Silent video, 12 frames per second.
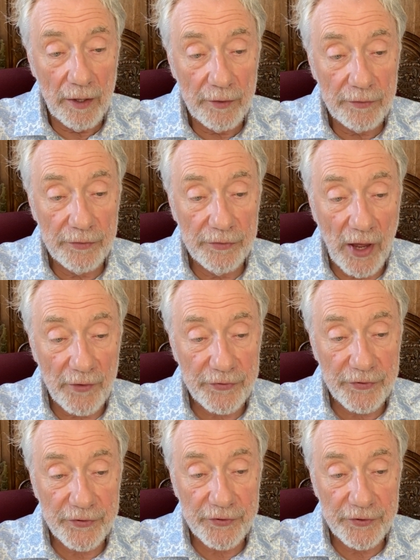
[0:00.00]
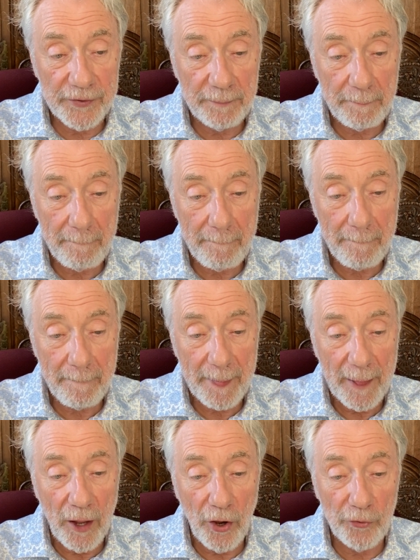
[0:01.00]
Thus,
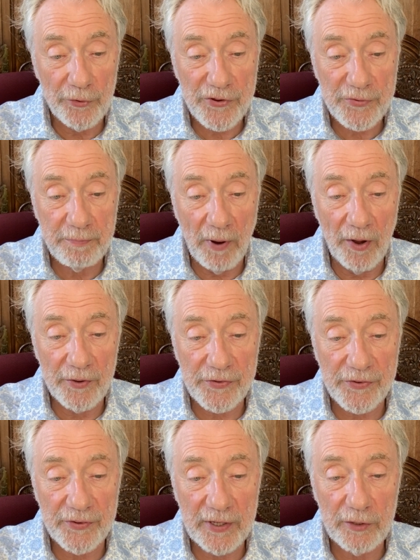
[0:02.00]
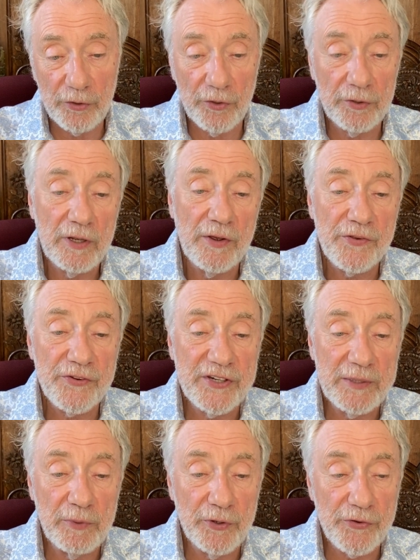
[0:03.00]
a response in a
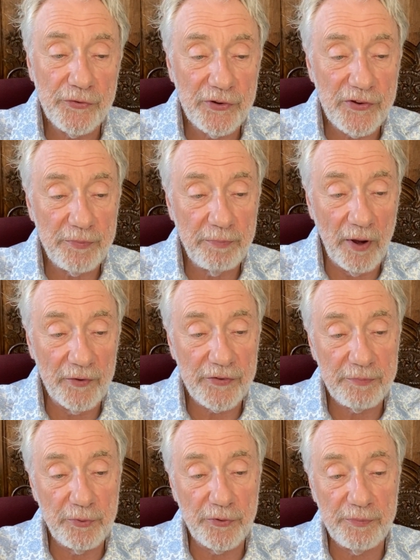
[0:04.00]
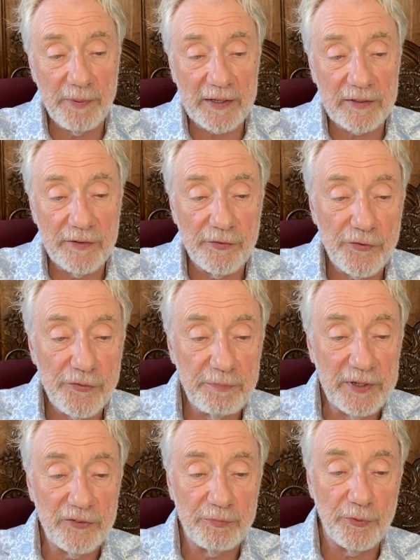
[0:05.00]
stimulus-response perspective of
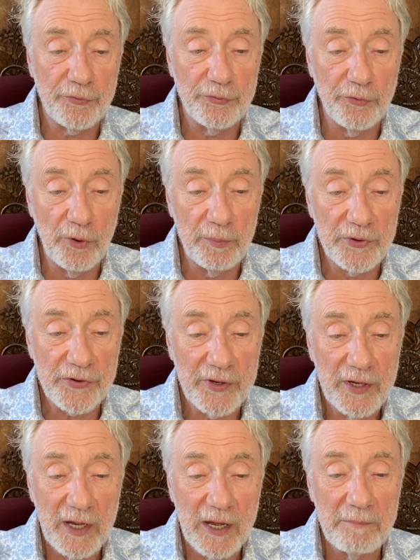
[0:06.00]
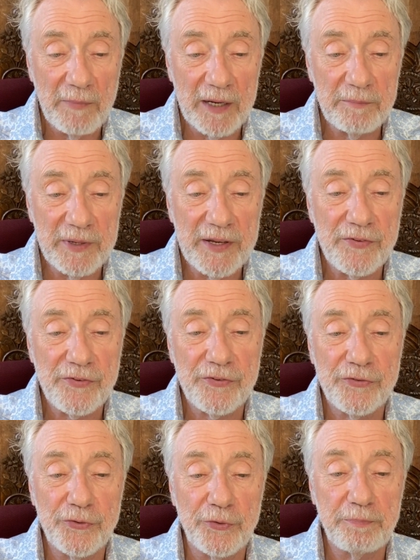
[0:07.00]
speech performance might be
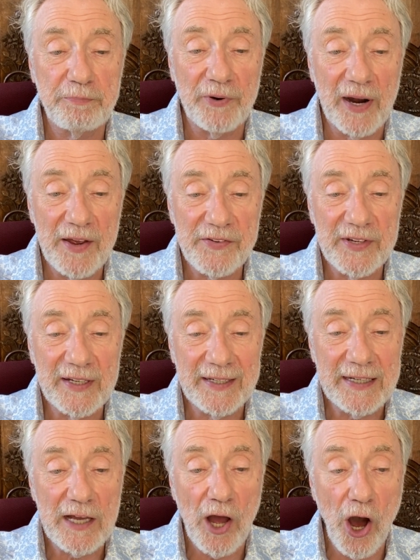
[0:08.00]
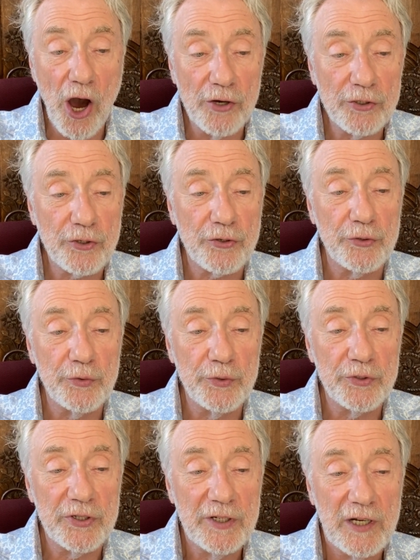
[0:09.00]
surprisingly
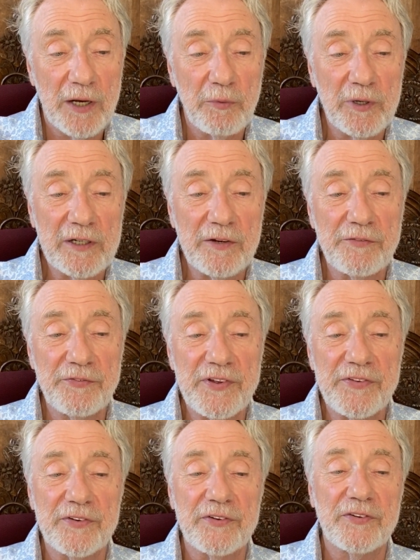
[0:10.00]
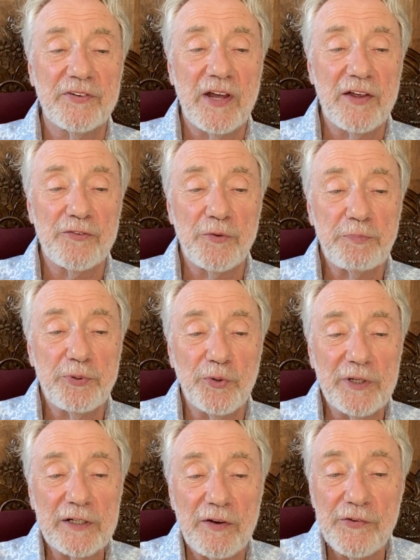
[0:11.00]
uncrude when envisaged as the
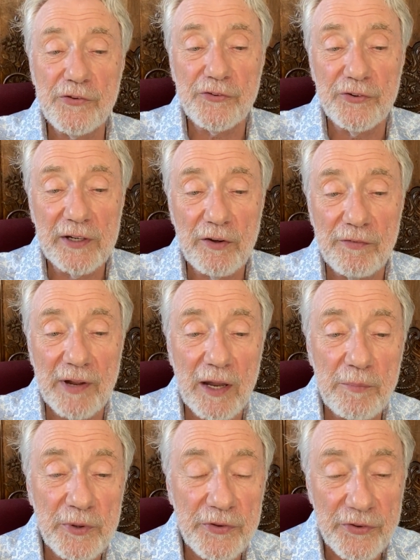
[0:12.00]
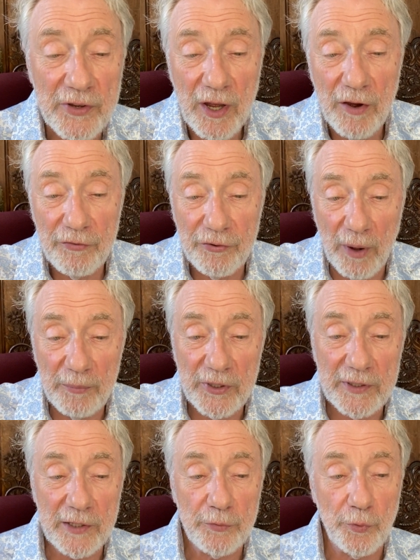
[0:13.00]
pooling of a string of elements from the
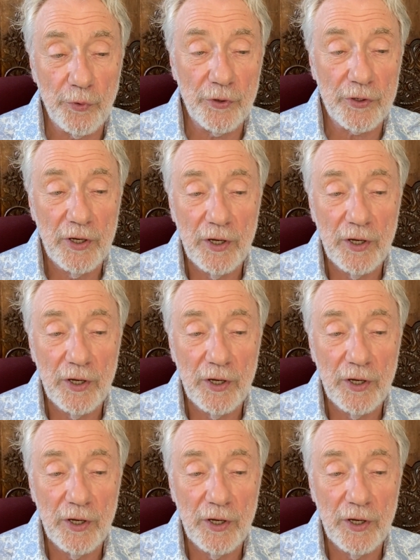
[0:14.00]
network